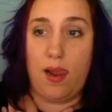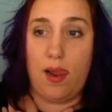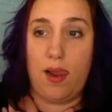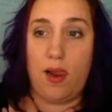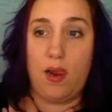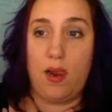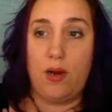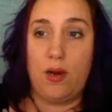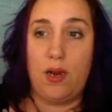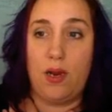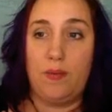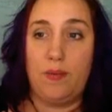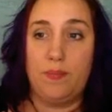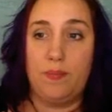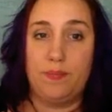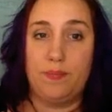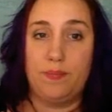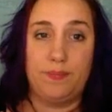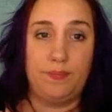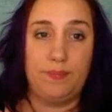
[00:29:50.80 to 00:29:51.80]
All
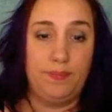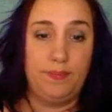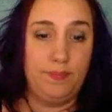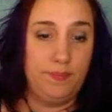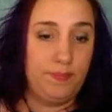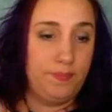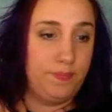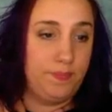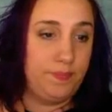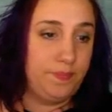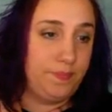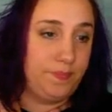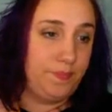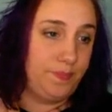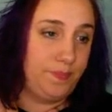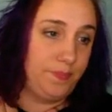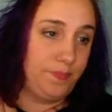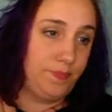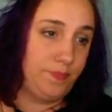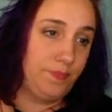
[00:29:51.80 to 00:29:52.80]
right.
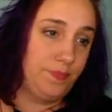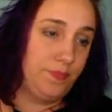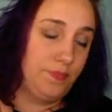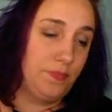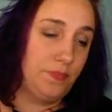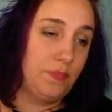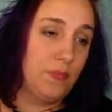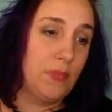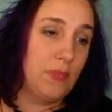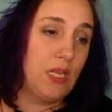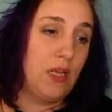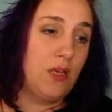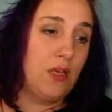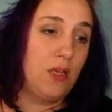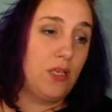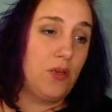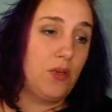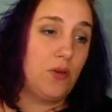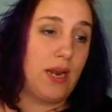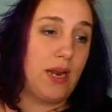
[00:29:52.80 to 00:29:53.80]

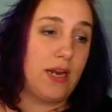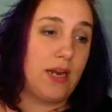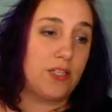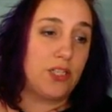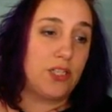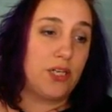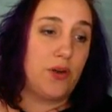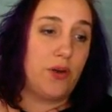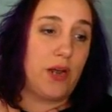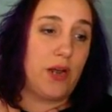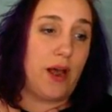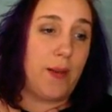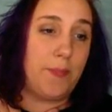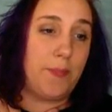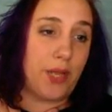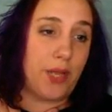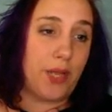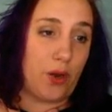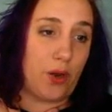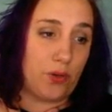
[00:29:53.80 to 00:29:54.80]
You can actually go to
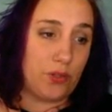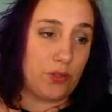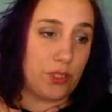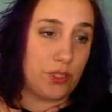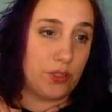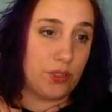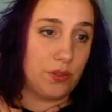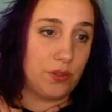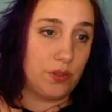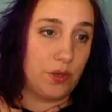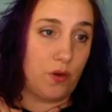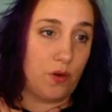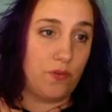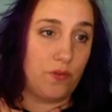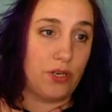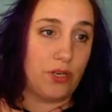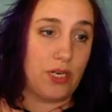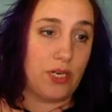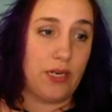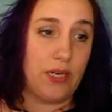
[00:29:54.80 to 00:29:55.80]
uploads over
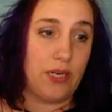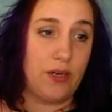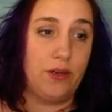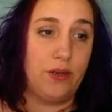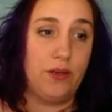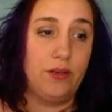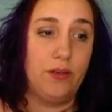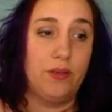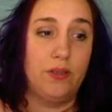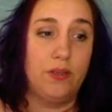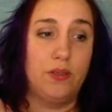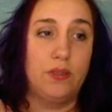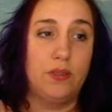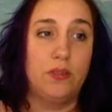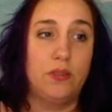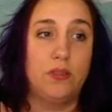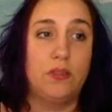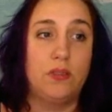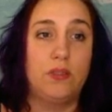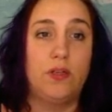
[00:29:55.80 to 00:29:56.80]
here.
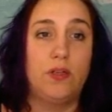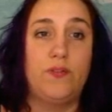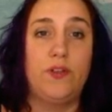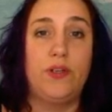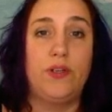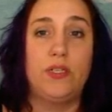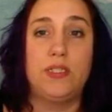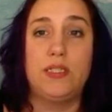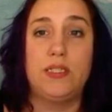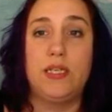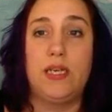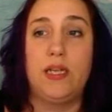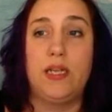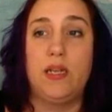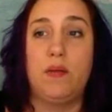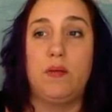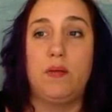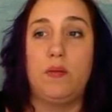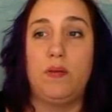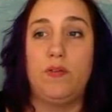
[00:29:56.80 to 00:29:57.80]
I don't know if you can see it.
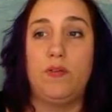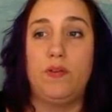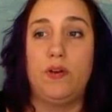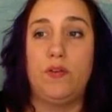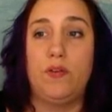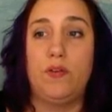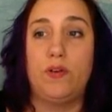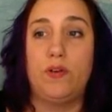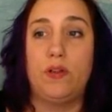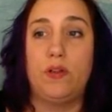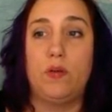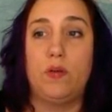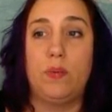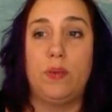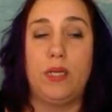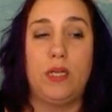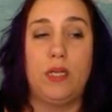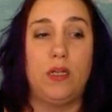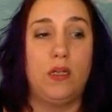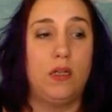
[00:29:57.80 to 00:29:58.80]
Let me move it over a little
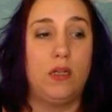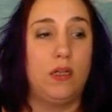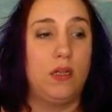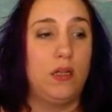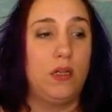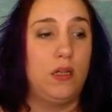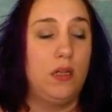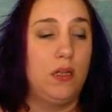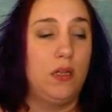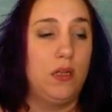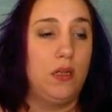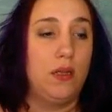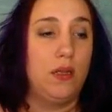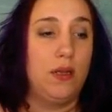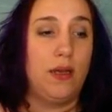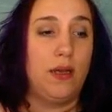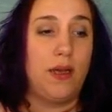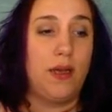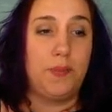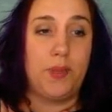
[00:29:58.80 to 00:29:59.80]
bit.
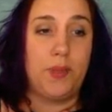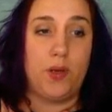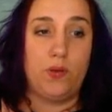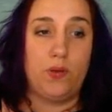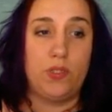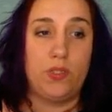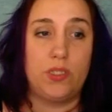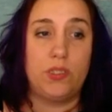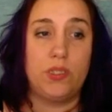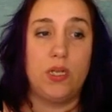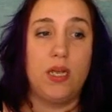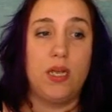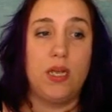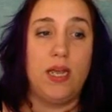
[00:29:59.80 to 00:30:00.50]
Uploads.